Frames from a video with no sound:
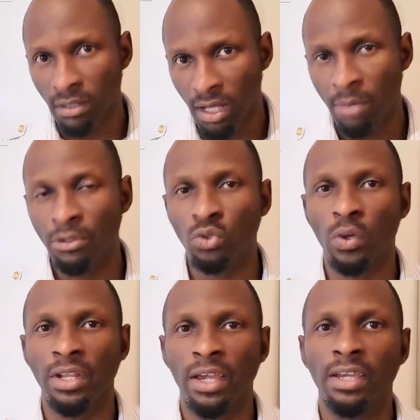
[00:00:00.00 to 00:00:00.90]
coming
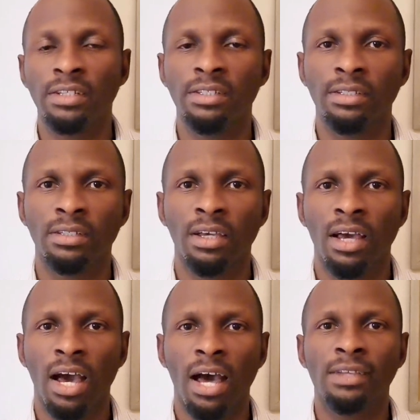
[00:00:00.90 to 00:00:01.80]
to an end,
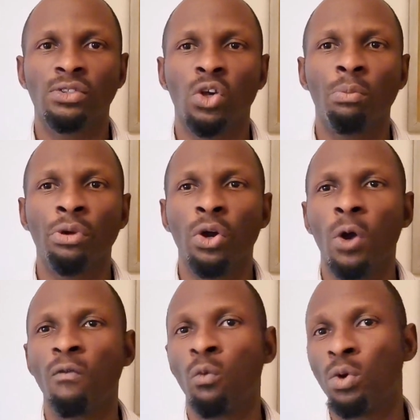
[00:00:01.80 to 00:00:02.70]
a summary
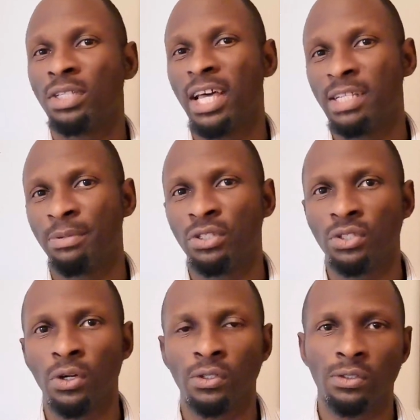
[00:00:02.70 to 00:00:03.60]
of what has been
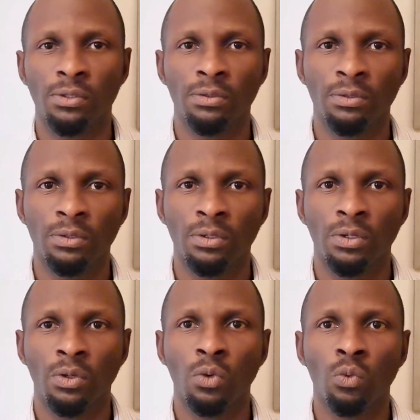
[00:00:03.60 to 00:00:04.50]
taught
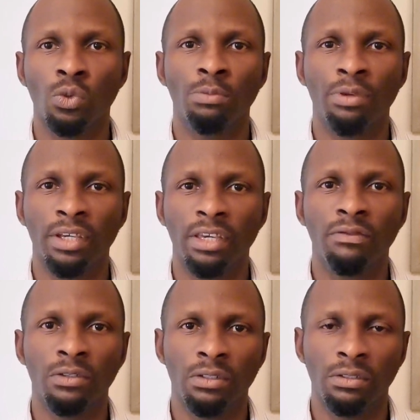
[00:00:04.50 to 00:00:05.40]
will be
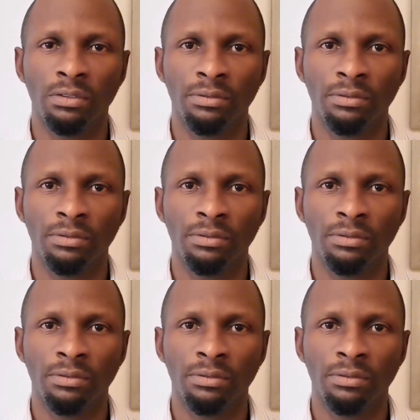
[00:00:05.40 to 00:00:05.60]
given